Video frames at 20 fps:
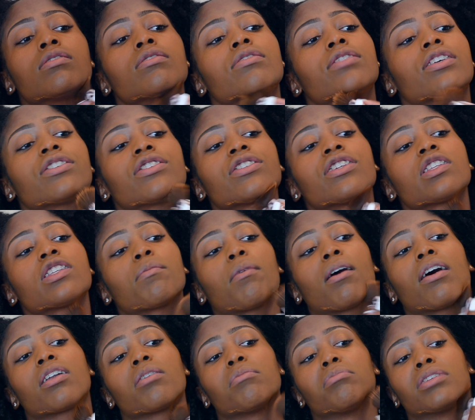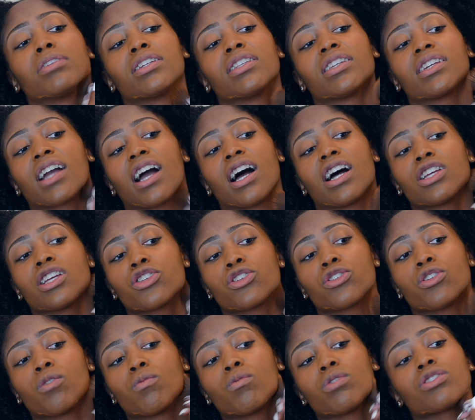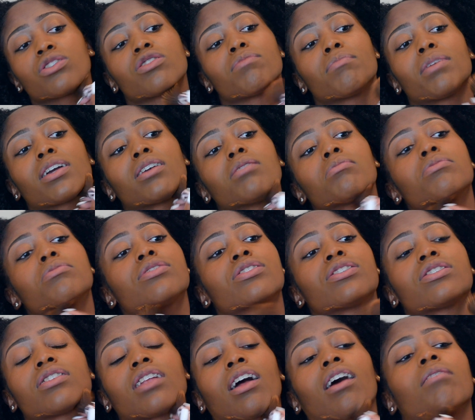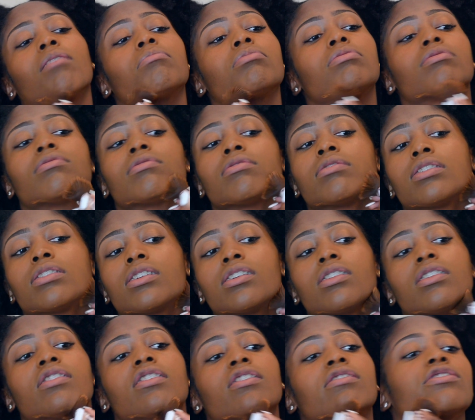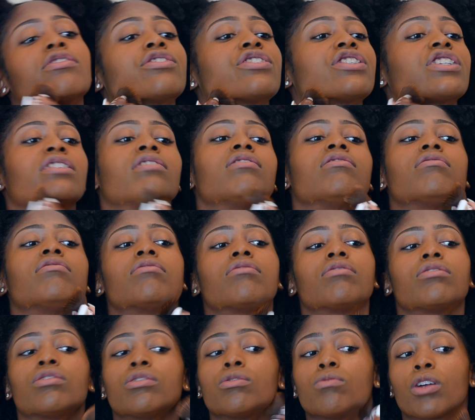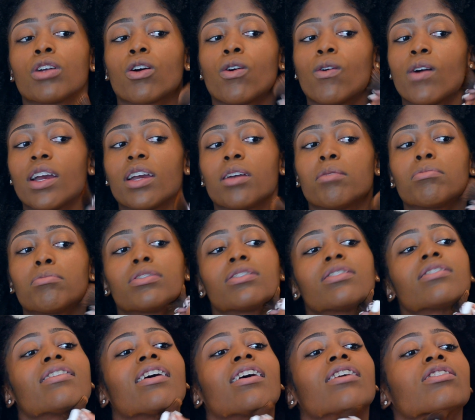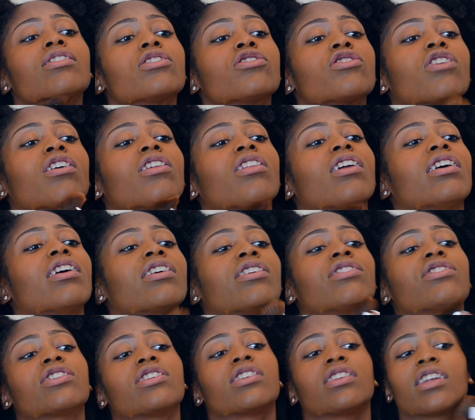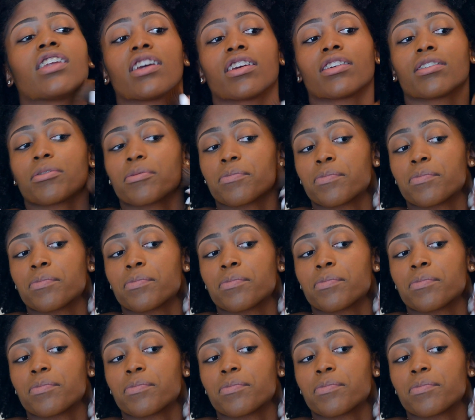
This is just a part of blending, guys. You don't want your makeup to just stop at your chin. We're going to go ahead and blend it down the jawline to the nape.